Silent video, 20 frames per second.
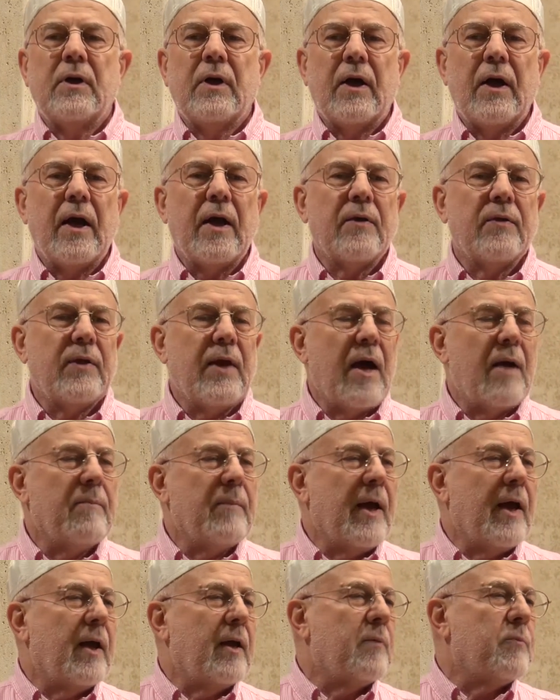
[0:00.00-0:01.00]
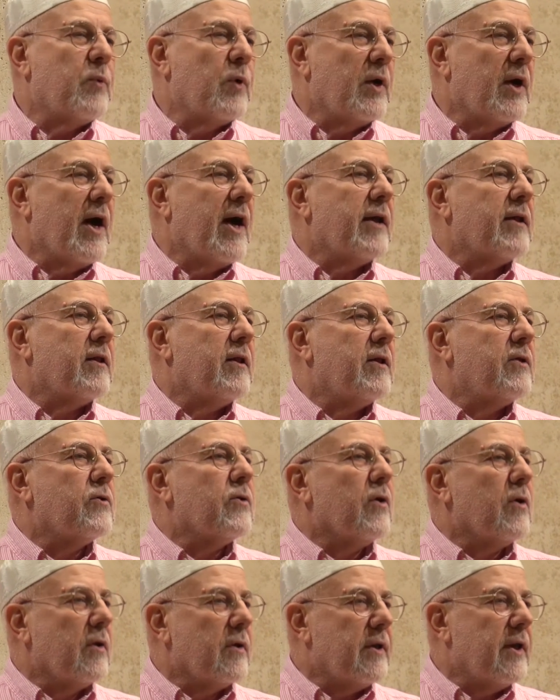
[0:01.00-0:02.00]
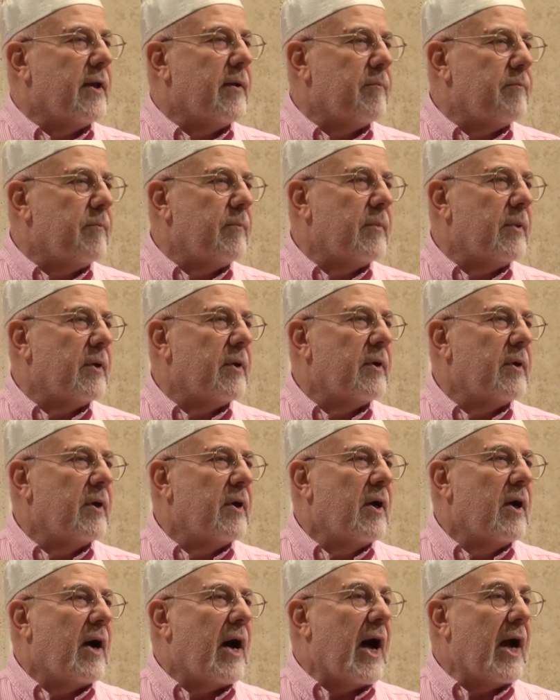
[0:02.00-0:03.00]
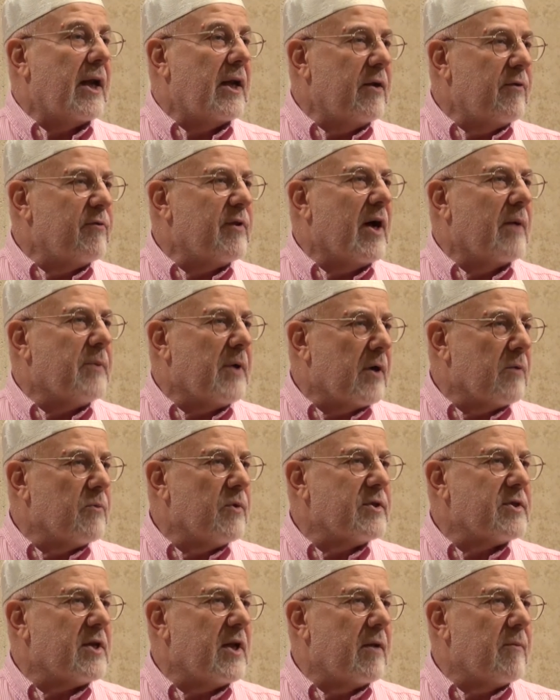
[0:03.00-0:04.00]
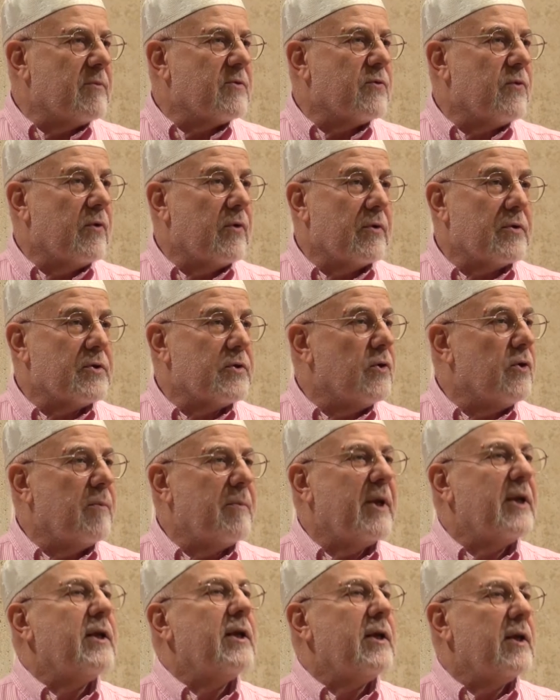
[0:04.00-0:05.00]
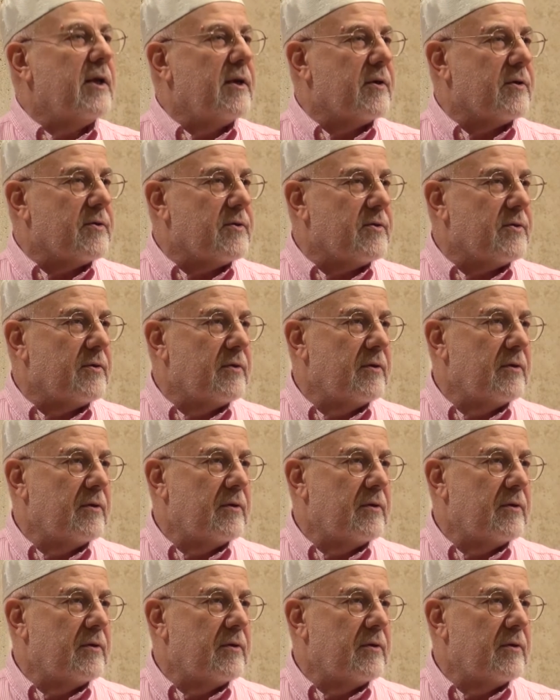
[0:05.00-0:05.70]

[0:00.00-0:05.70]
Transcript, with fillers: And that man politely told them, I lived among Muslims for so many years,